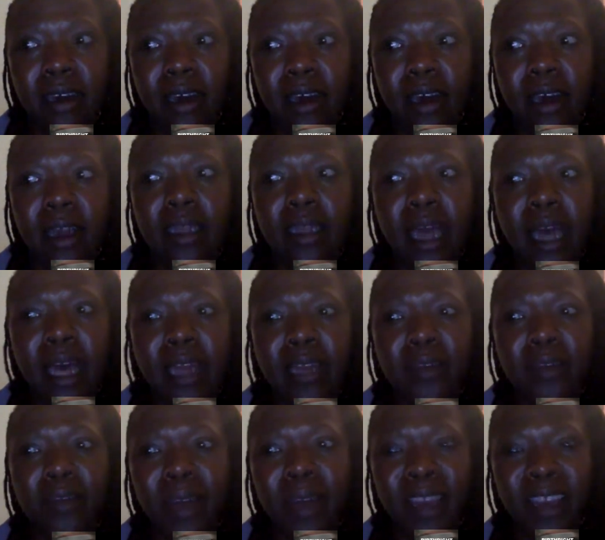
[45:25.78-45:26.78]
a lot
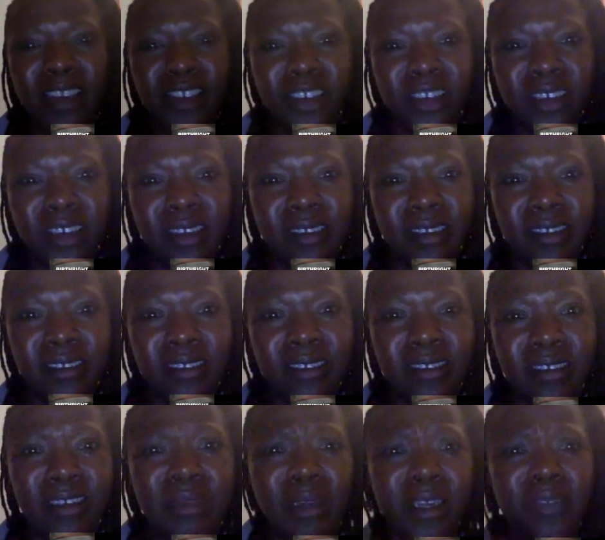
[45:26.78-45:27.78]
of patients
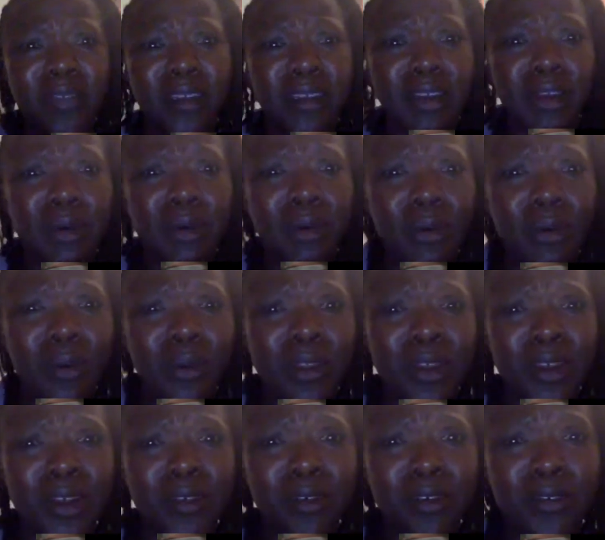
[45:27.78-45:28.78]
don't even know
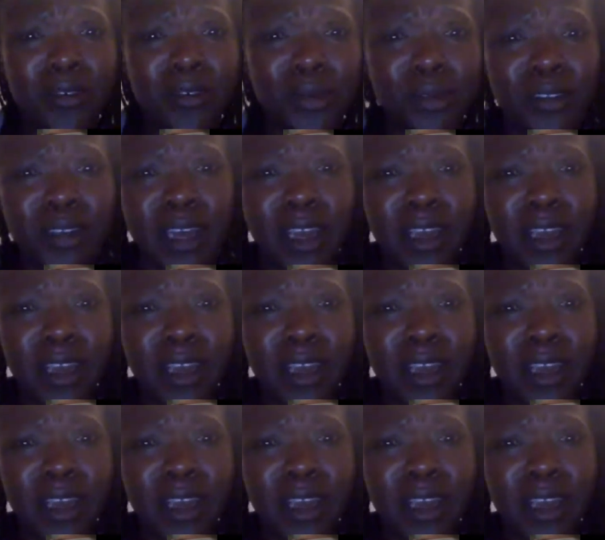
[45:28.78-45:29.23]
when they're refused